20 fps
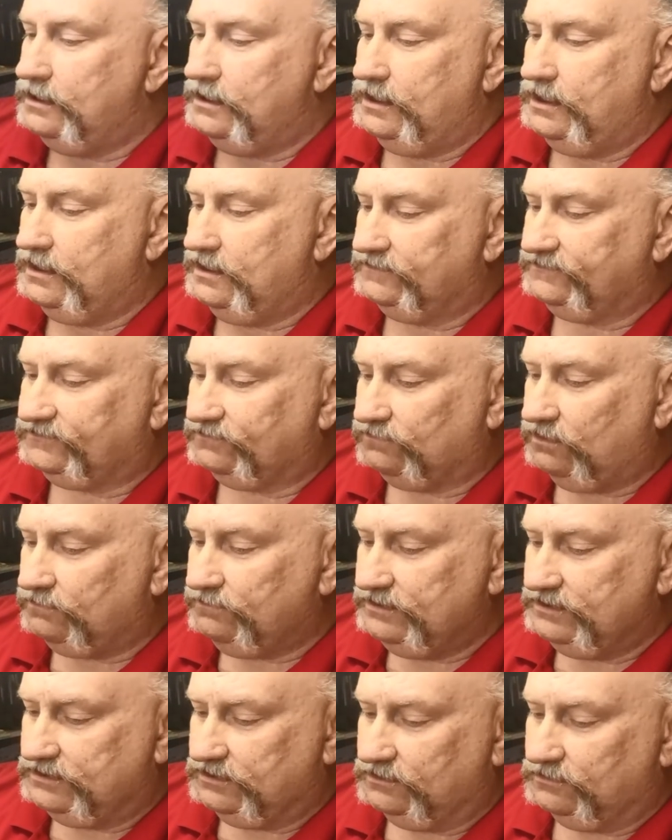and so what
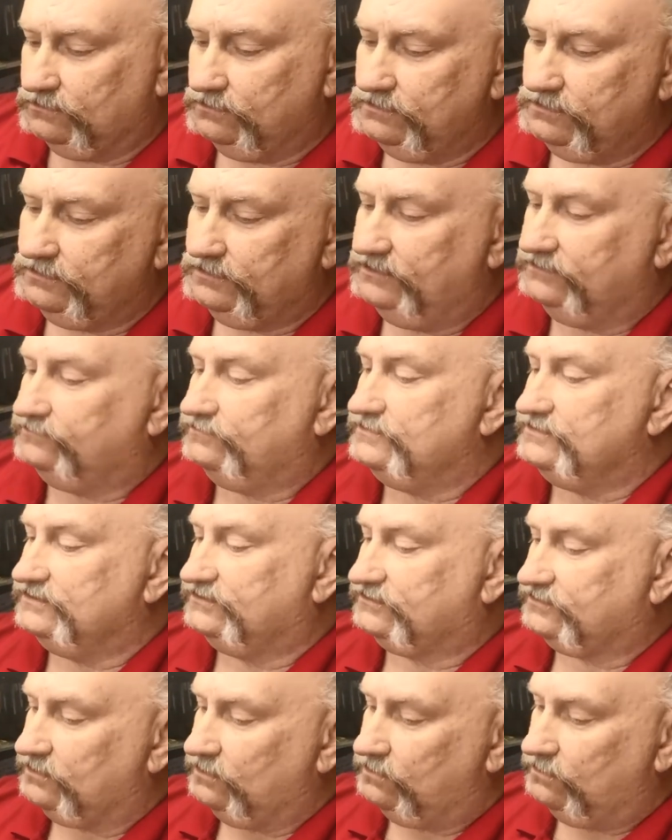we do is we
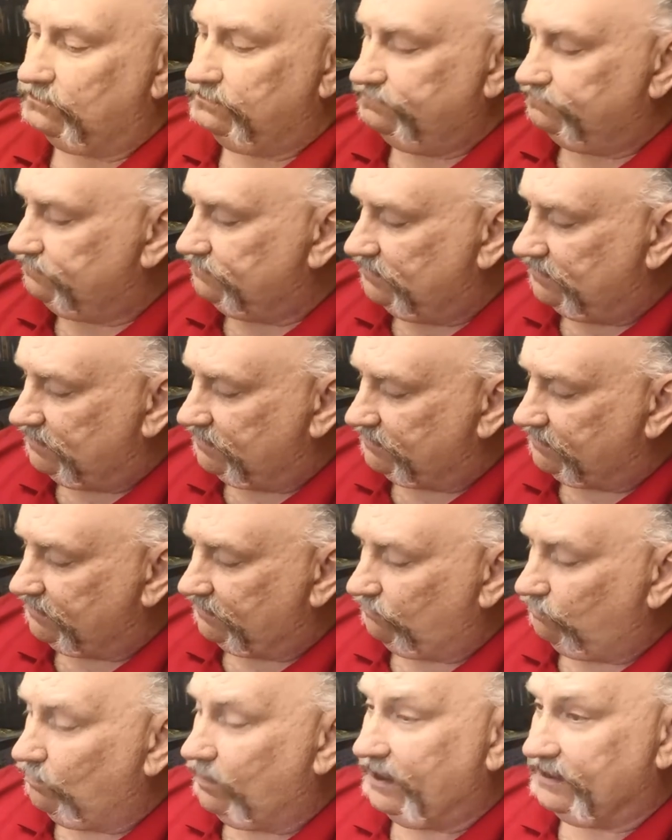just go uh,
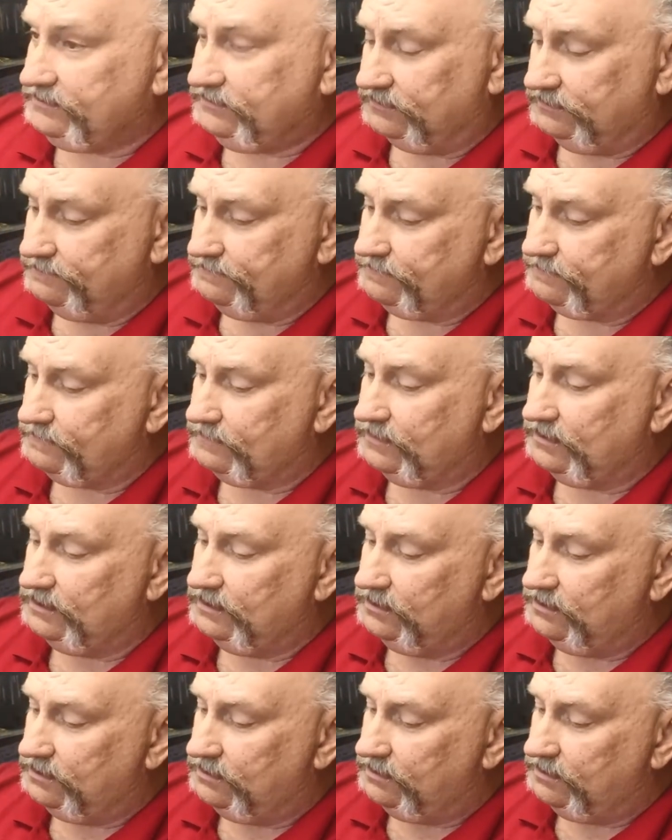get it wet
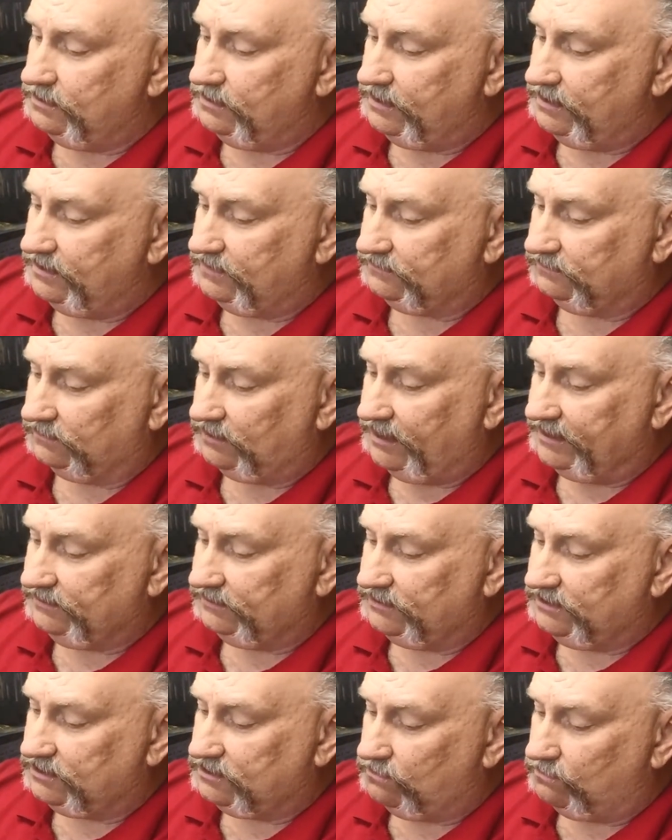and
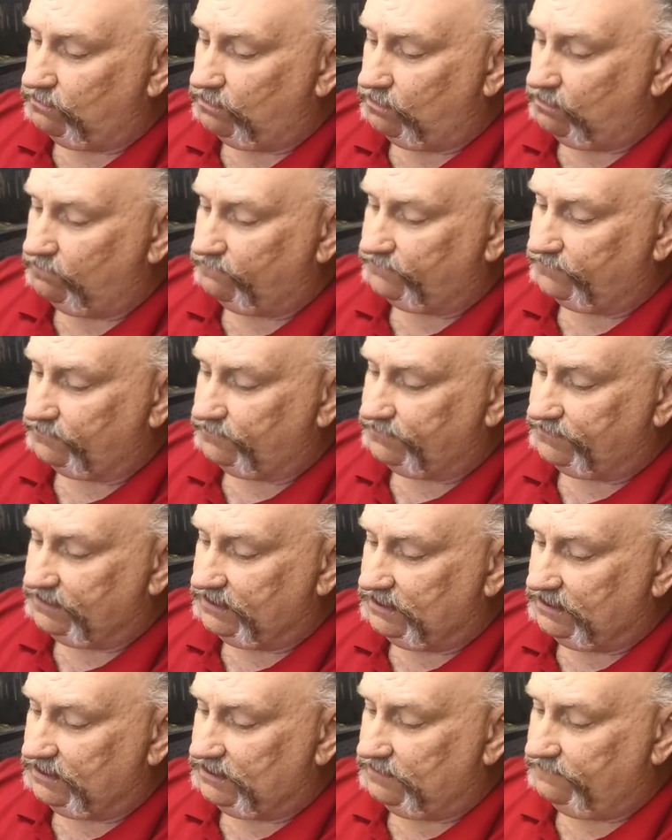lightly go over
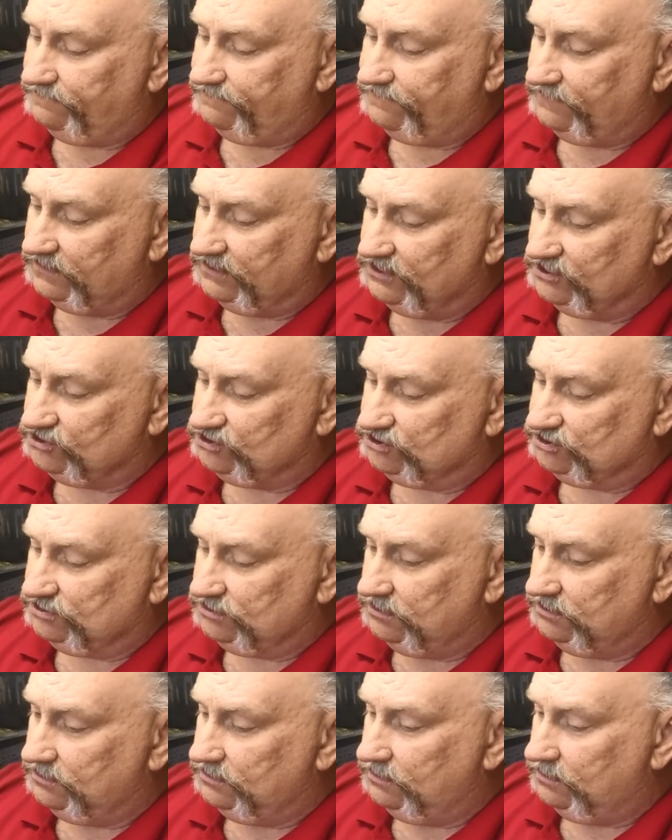the
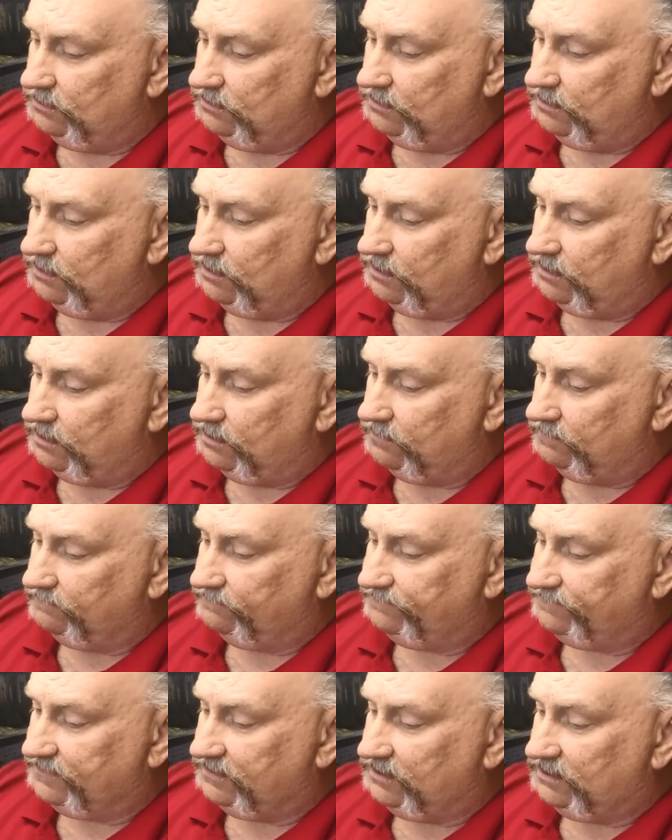finish
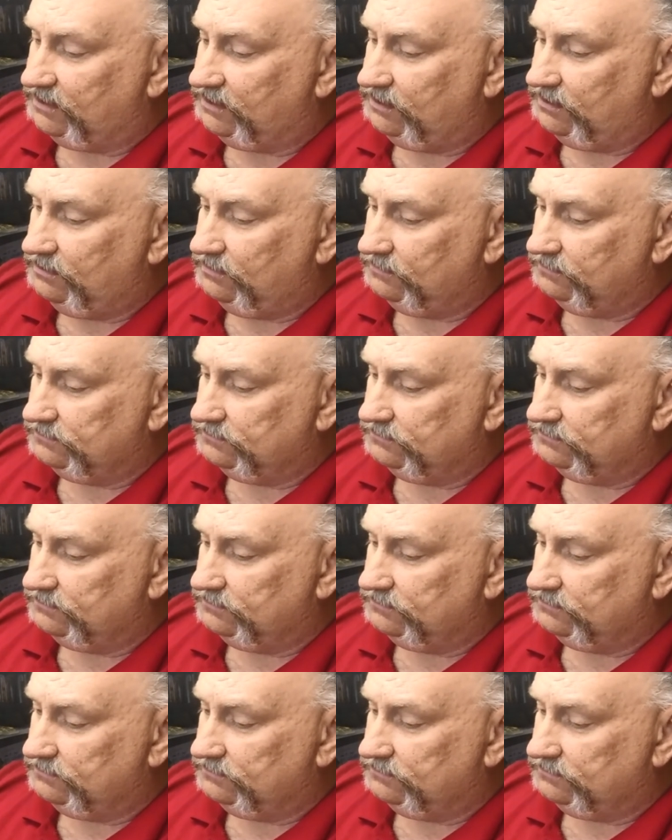of the